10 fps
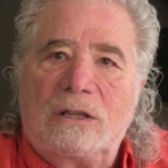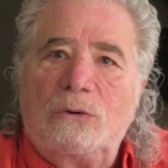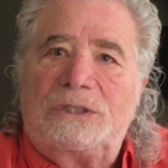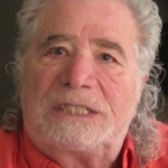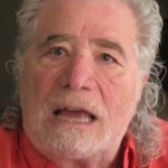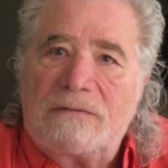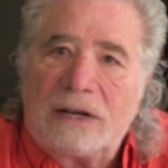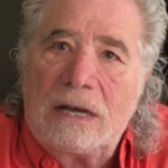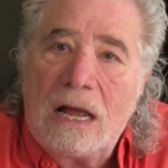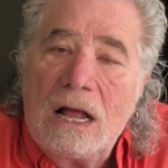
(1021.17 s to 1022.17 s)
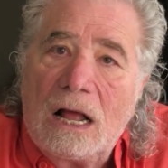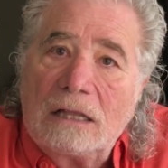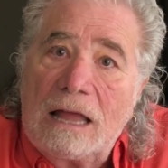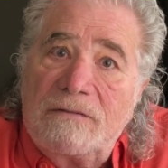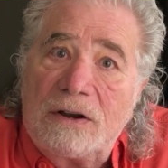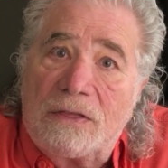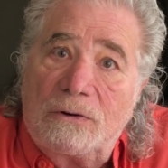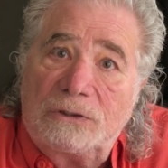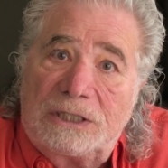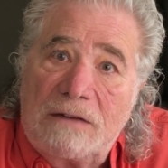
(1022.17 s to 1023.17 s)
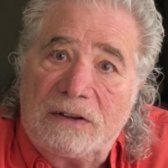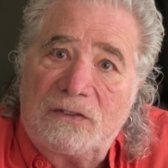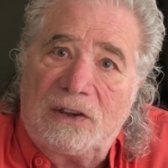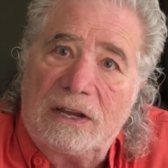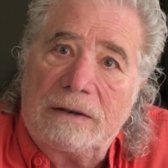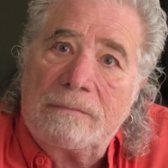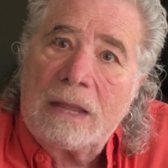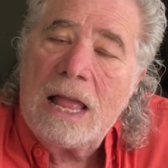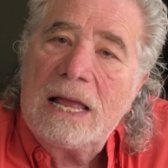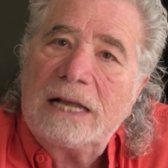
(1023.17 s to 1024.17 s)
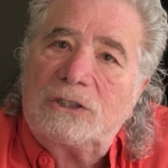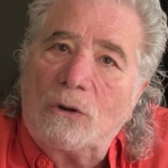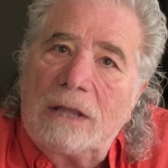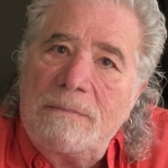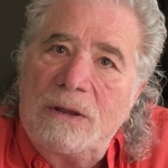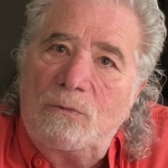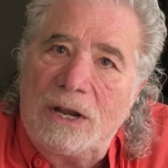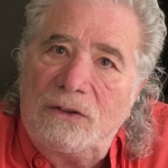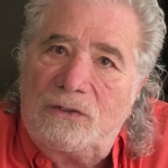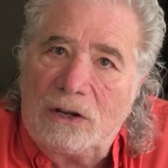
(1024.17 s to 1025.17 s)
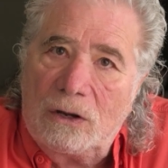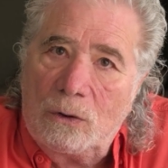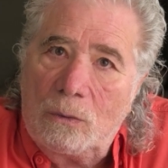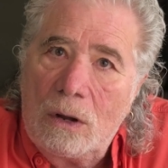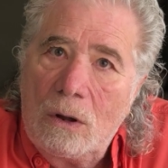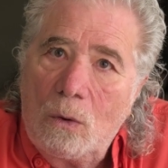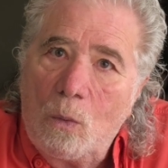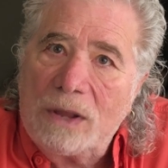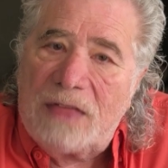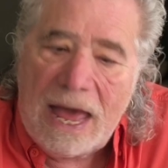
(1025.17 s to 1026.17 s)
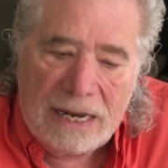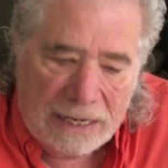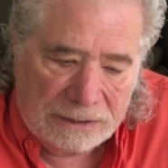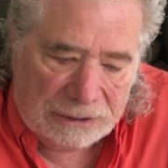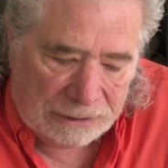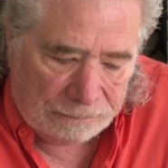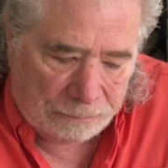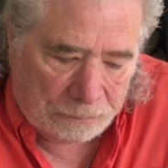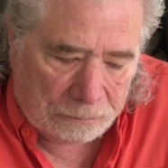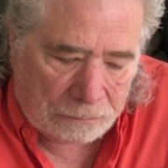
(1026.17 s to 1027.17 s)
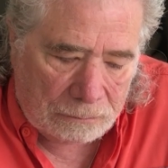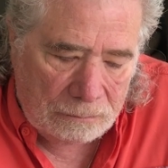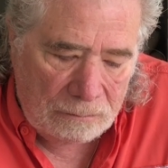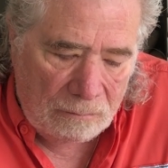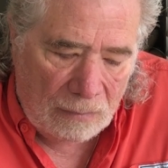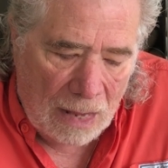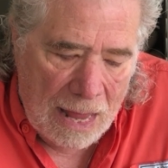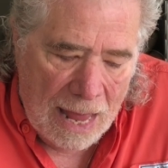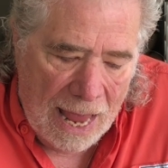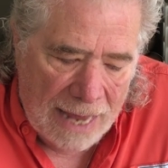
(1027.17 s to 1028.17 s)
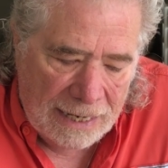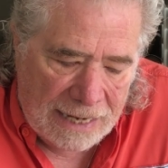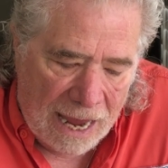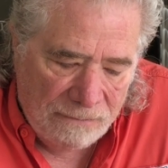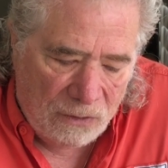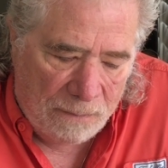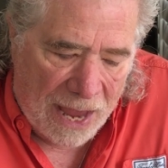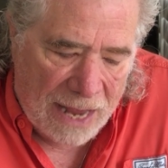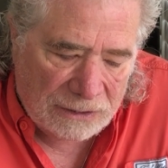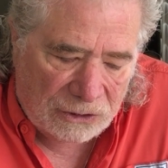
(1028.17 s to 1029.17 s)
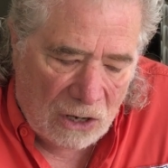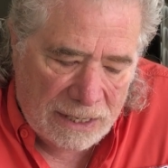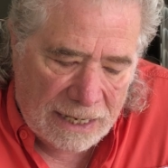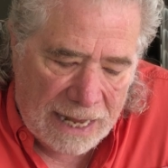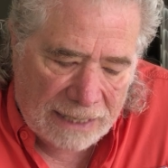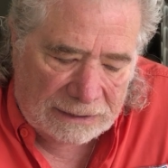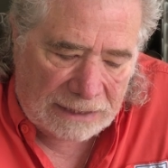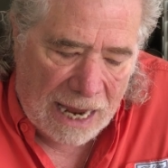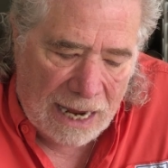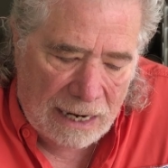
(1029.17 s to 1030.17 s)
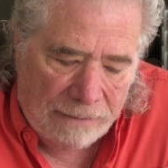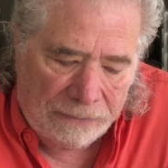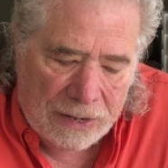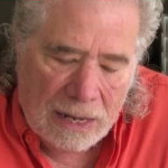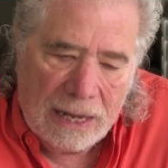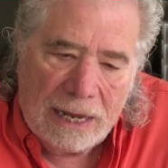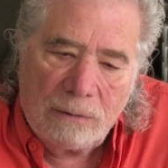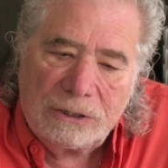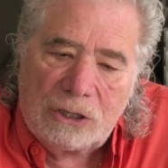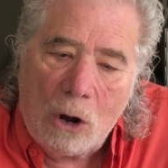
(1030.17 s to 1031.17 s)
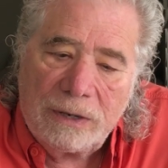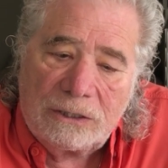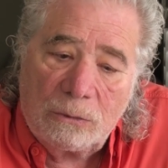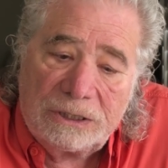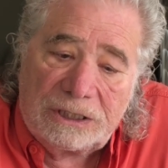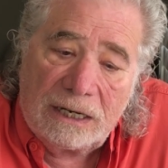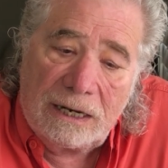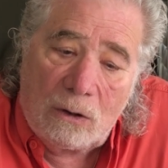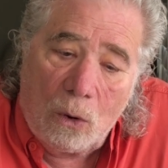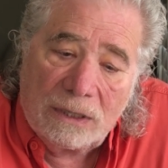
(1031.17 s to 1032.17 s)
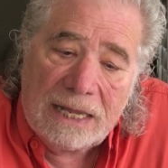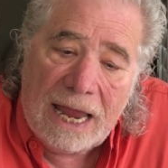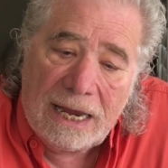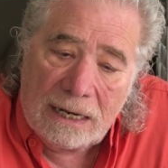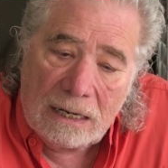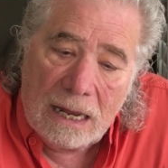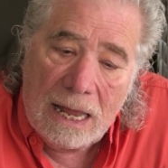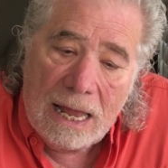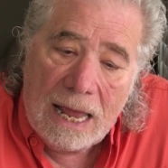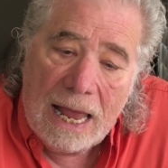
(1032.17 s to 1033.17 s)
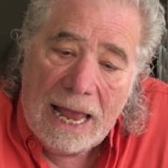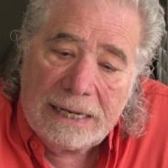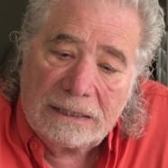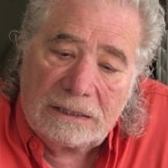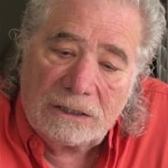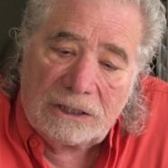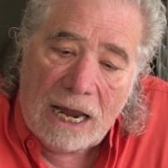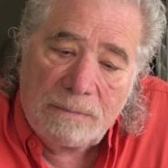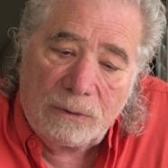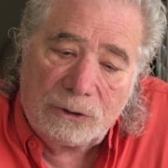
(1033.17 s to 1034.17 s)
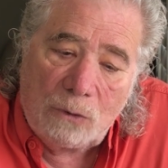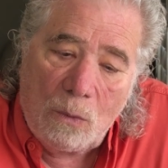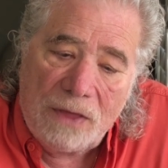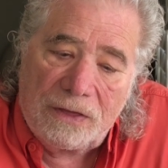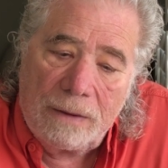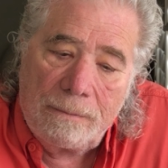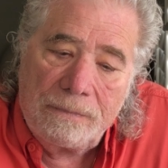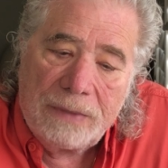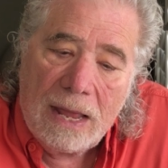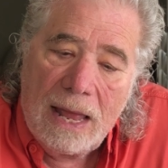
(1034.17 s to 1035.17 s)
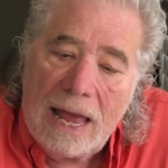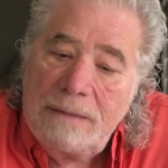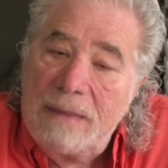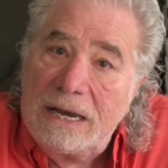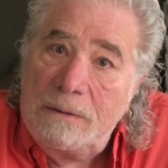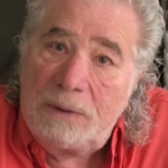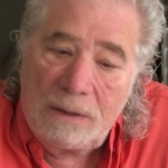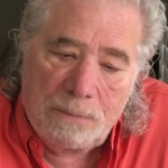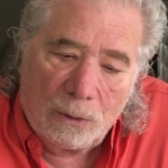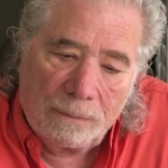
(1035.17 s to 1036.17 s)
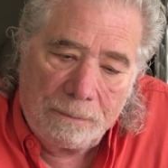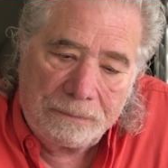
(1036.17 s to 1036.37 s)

Luke 7:11 through 17. And so let me read to you what that is. And it came to pass on the next day, he was going to a city called Nain, and his disciples were with him, and many people.